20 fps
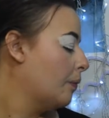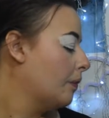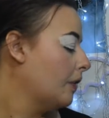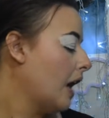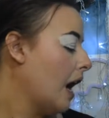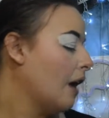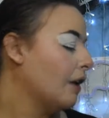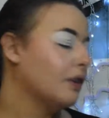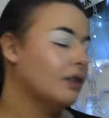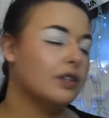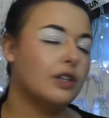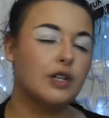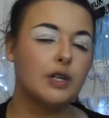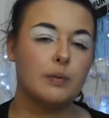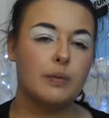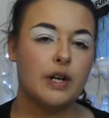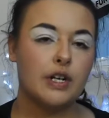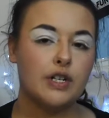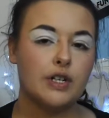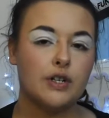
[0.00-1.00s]
how you took
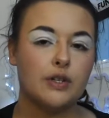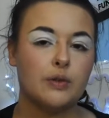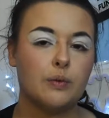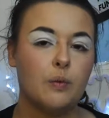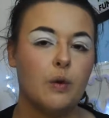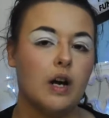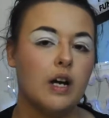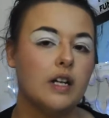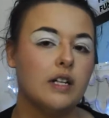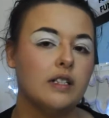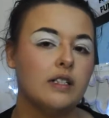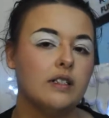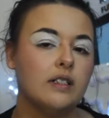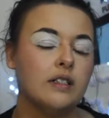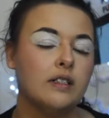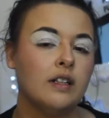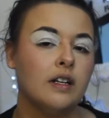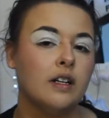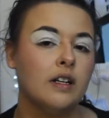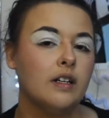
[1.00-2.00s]
your pictures
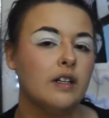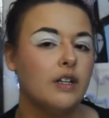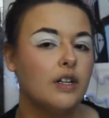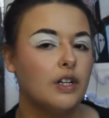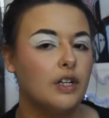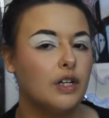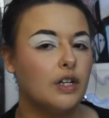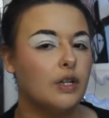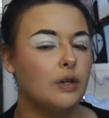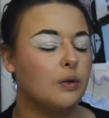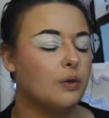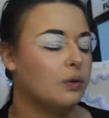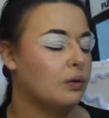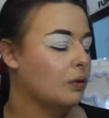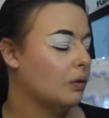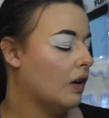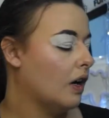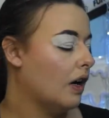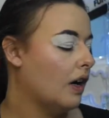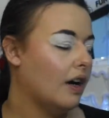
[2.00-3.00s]
was
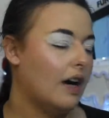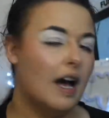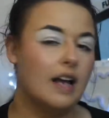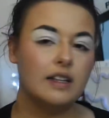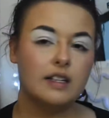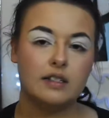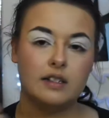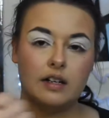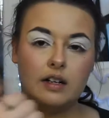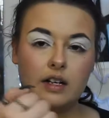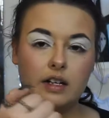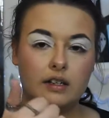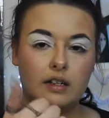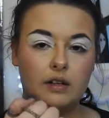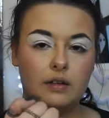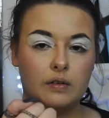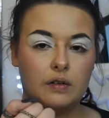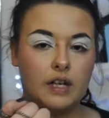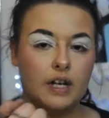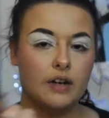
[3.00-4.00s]
you had this
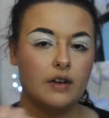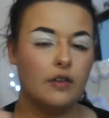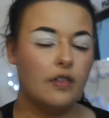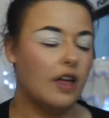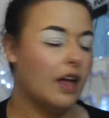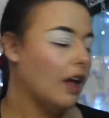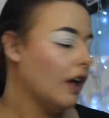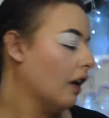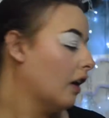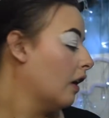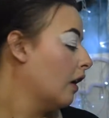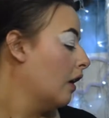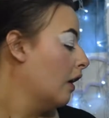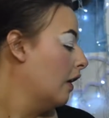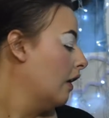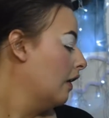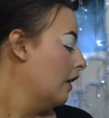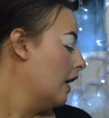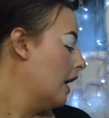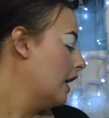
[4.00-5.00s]
little clicker thing,
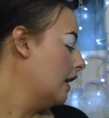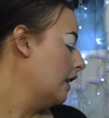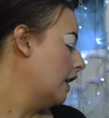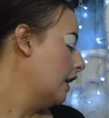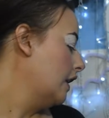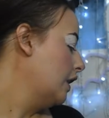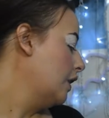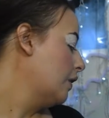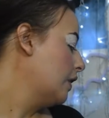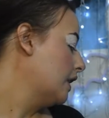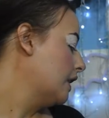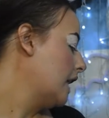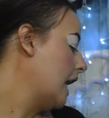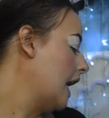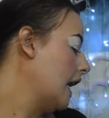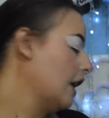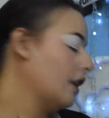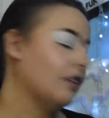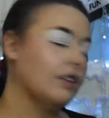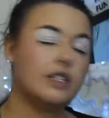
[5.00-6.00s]
and then you could
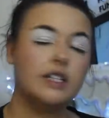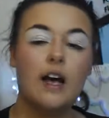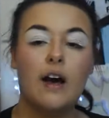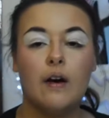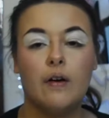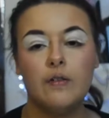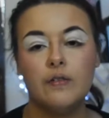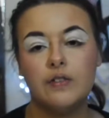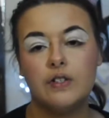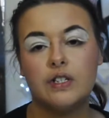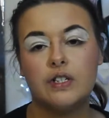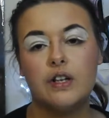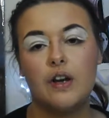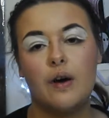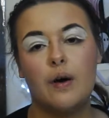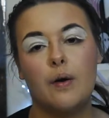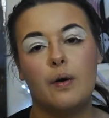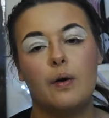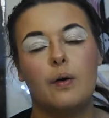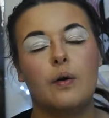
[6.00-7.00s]
take it yourself.
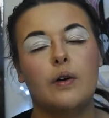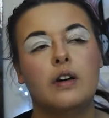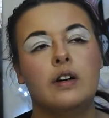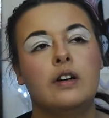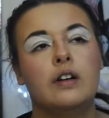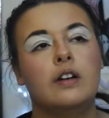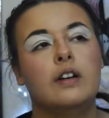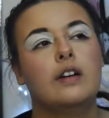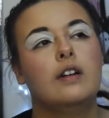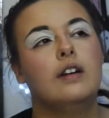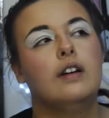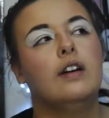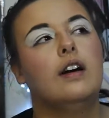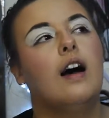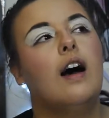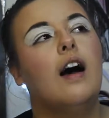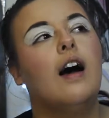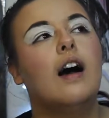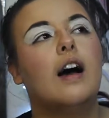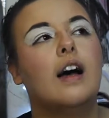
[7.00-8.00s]
So
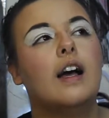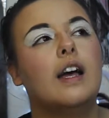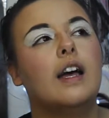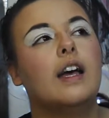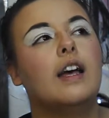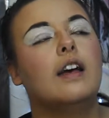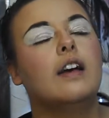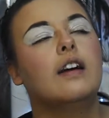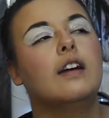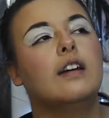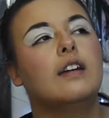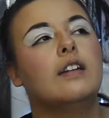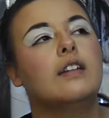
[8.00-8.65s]
I